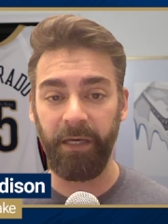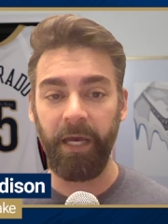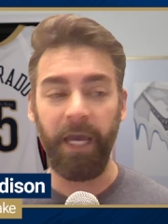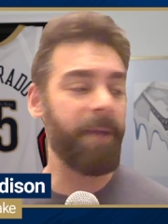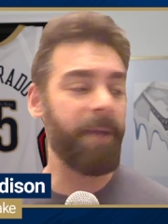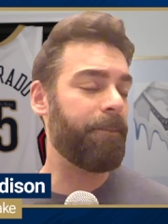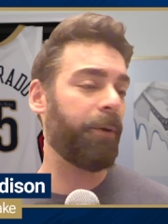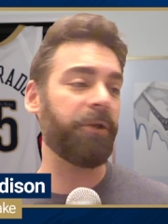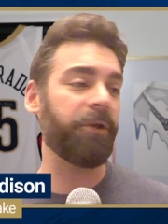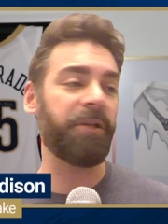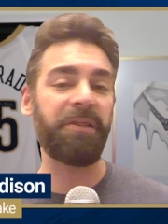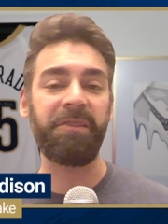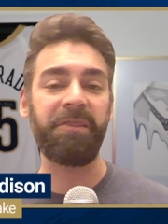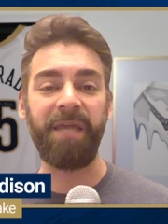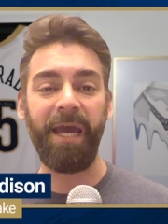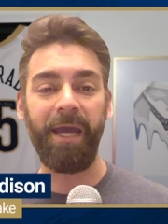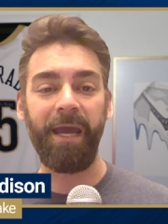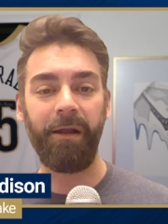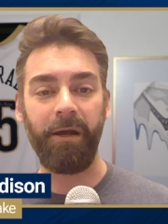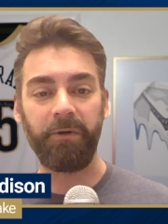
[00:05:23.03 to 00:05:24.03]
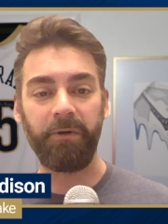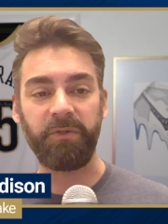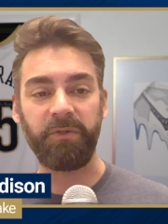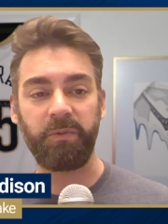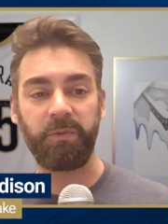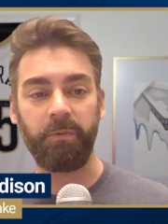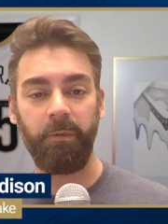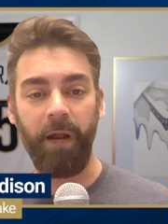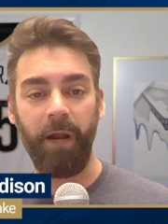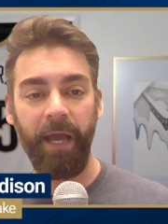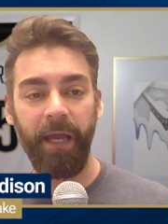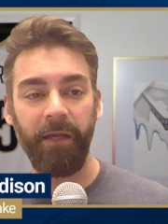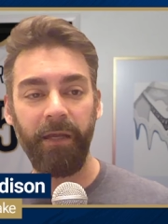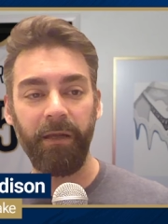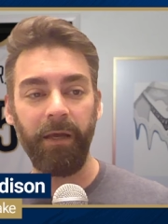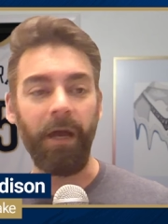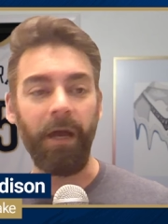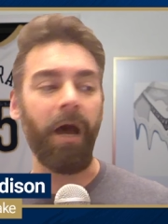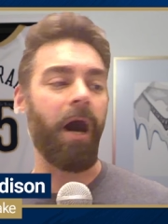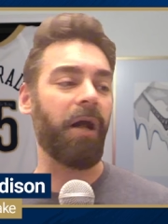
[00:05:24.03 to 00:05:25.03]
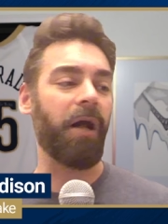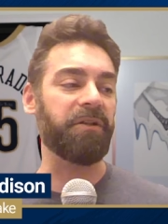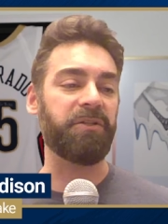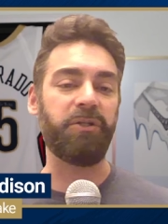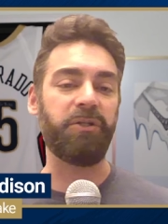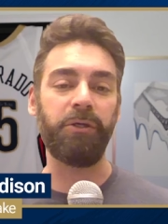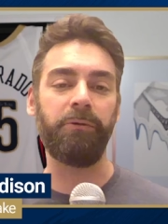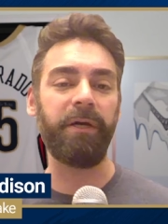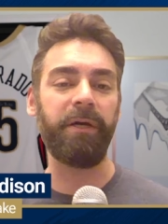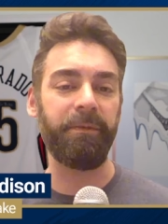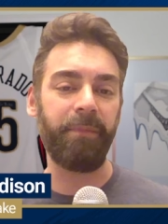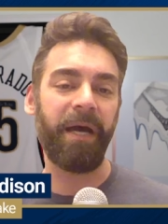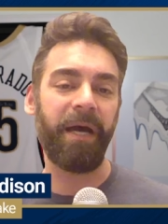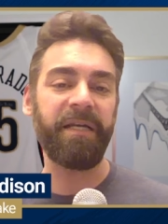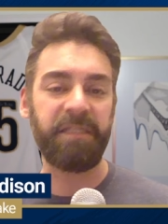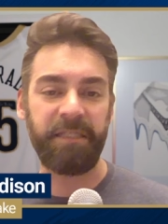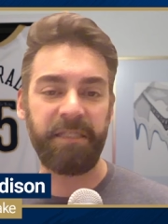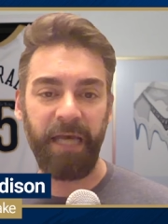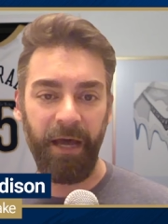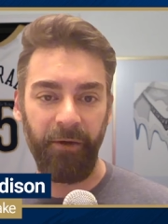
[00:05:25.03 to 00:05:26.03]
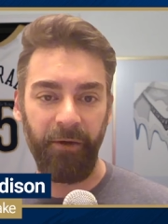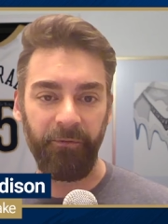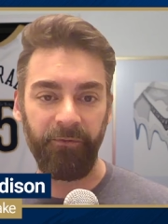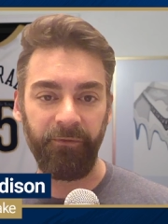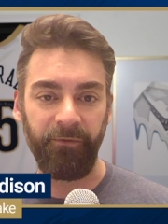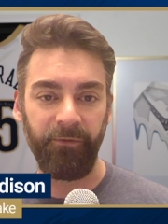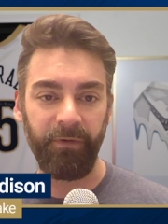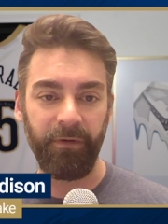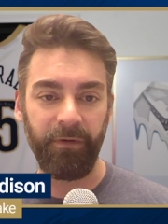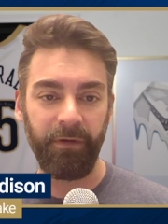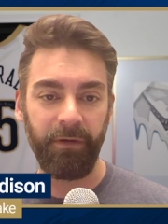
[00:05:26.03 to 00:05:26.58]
He pulled a Thanos, right? I'll do it myself.